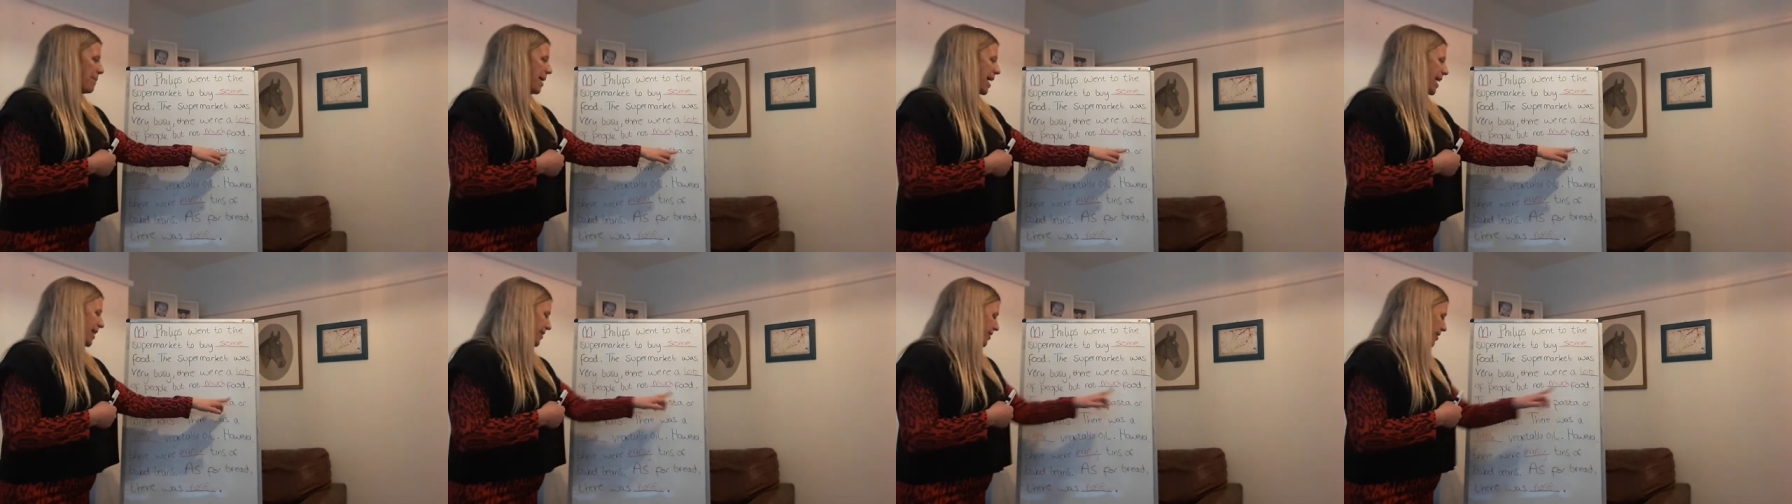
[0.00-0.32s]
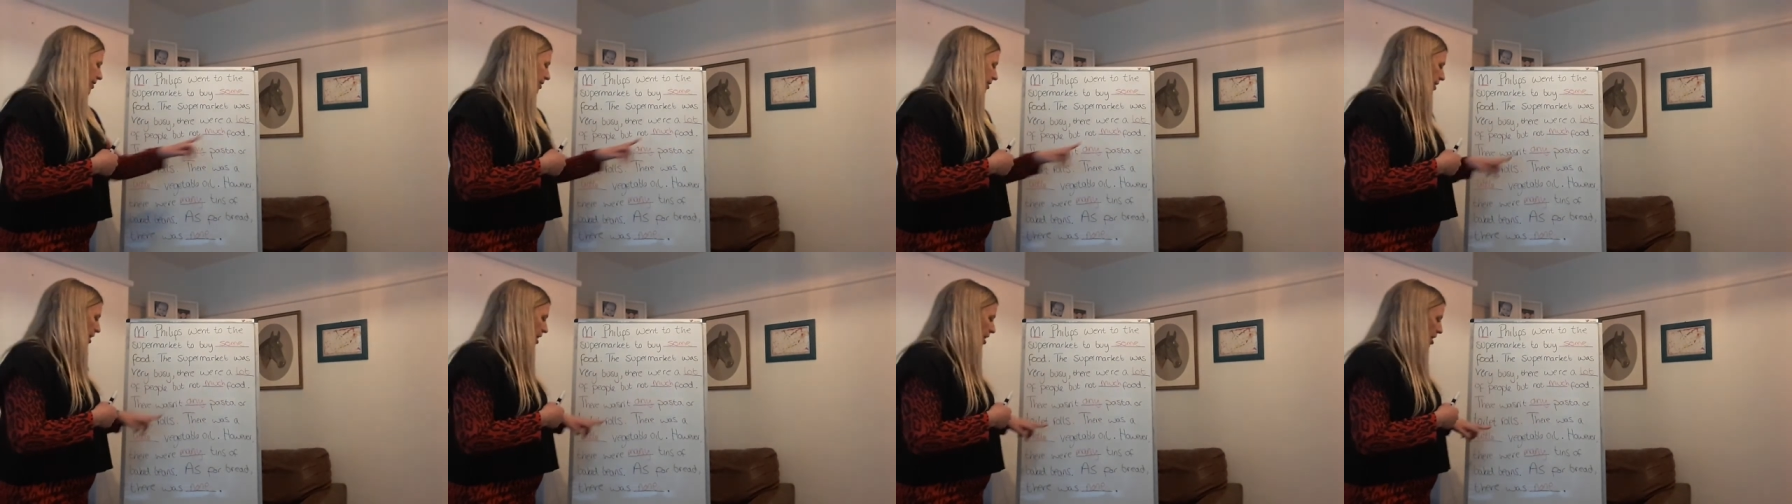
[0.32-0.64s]

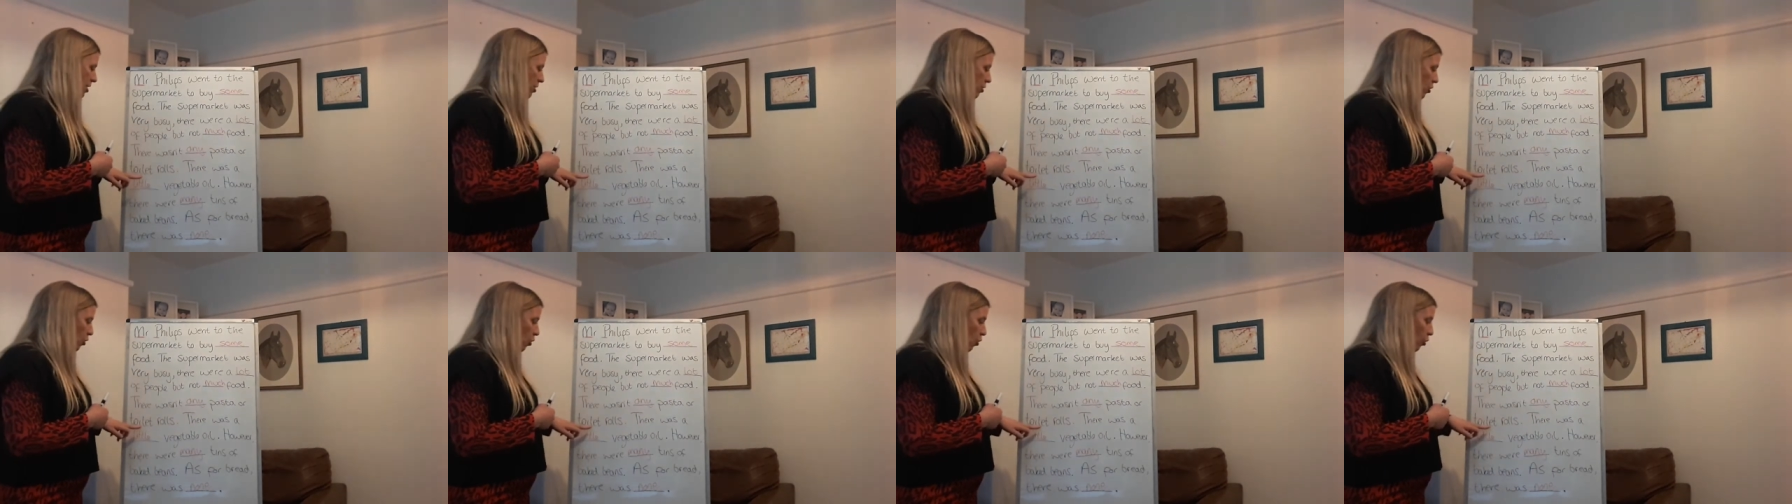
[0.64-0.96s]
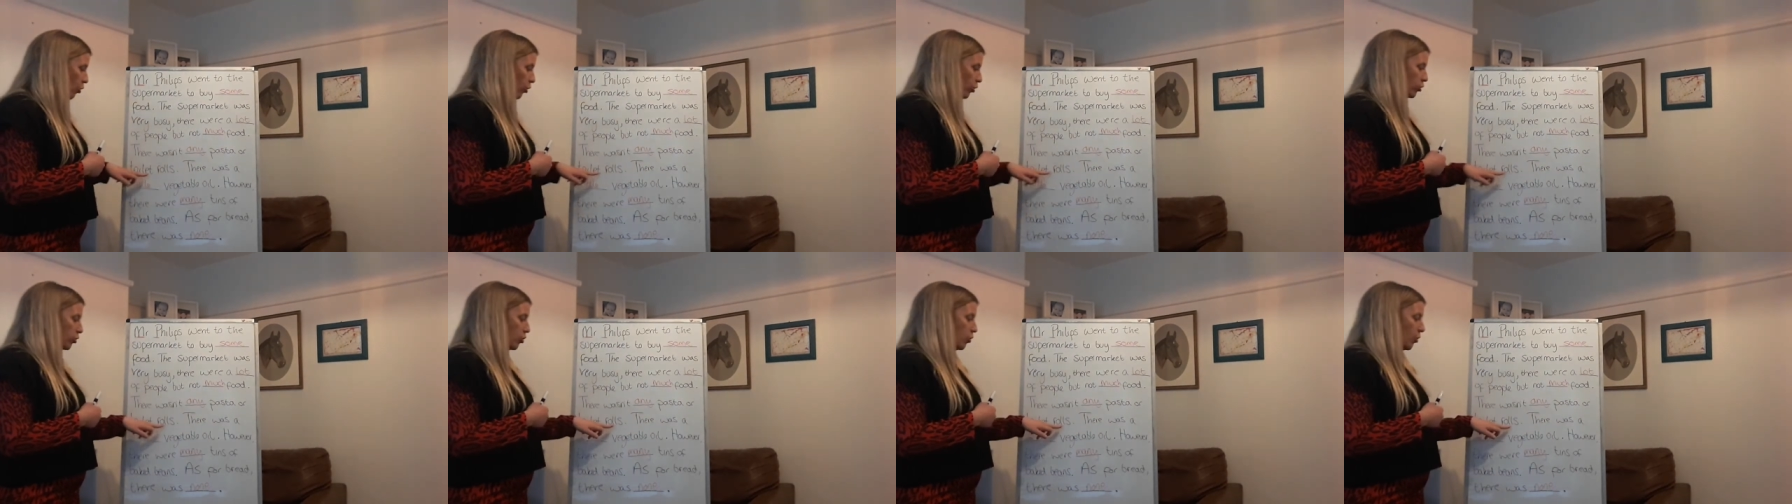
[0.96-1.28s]
pasta
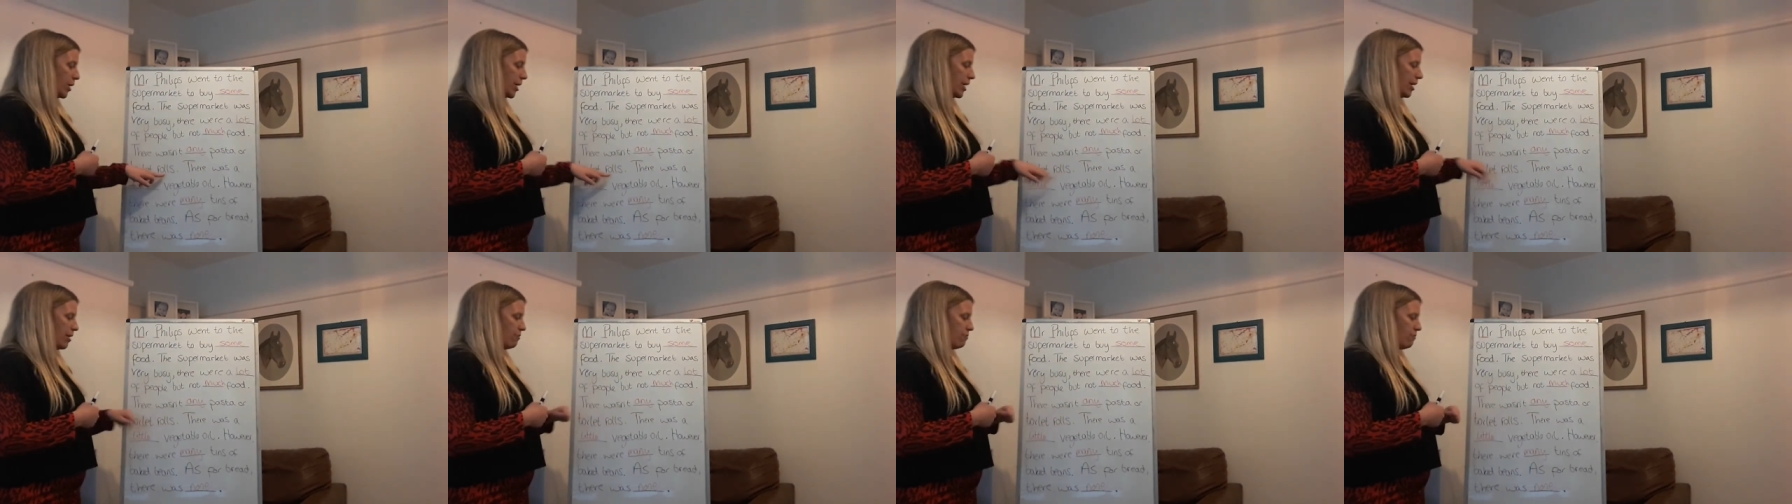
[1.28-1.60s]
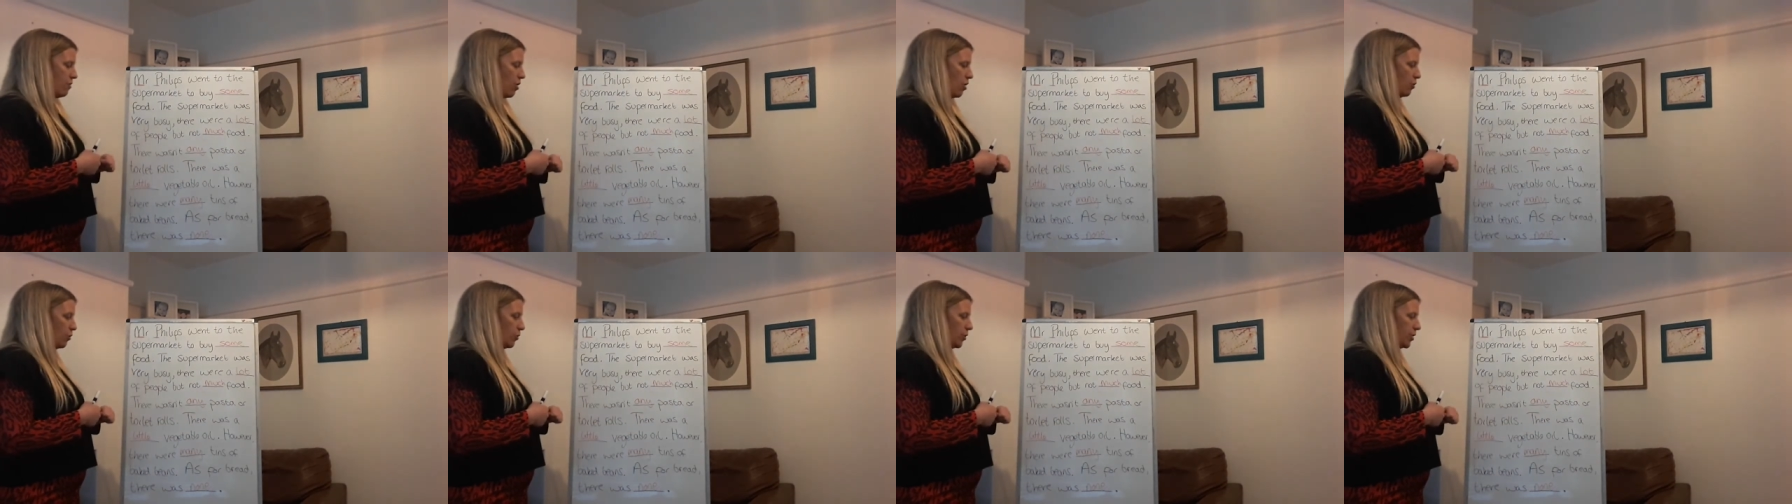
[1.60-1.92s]
or toilet
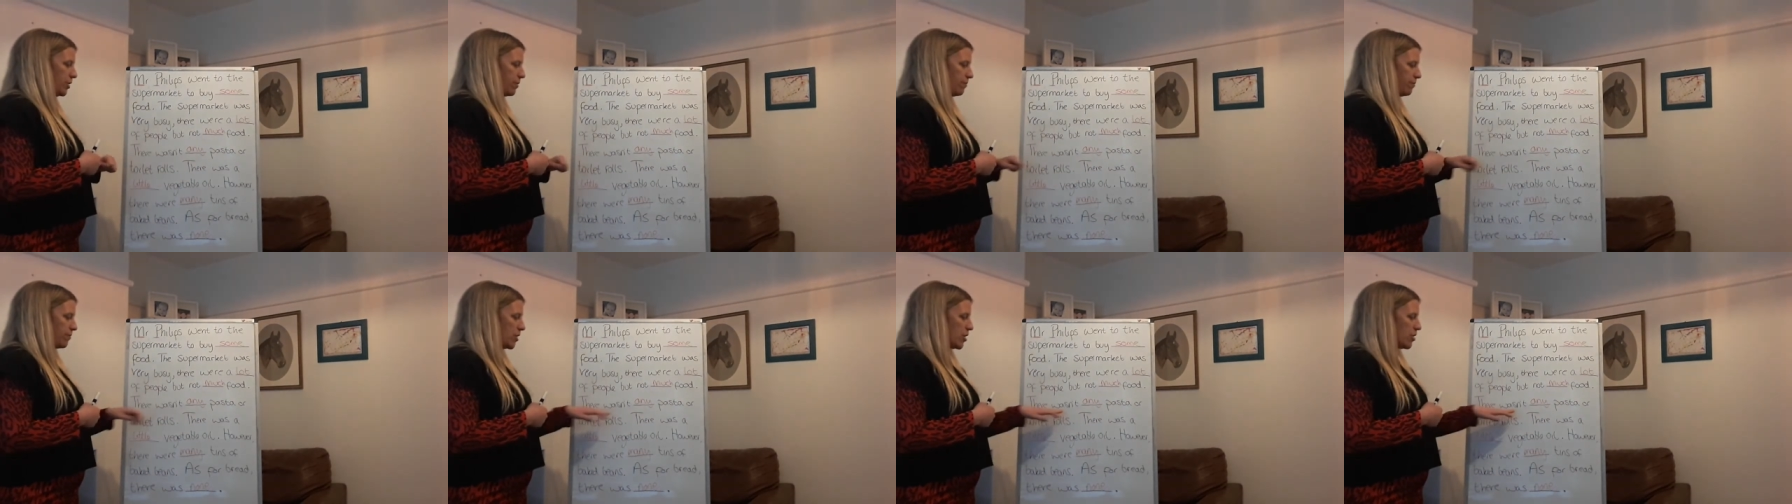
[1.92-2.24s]
rolls.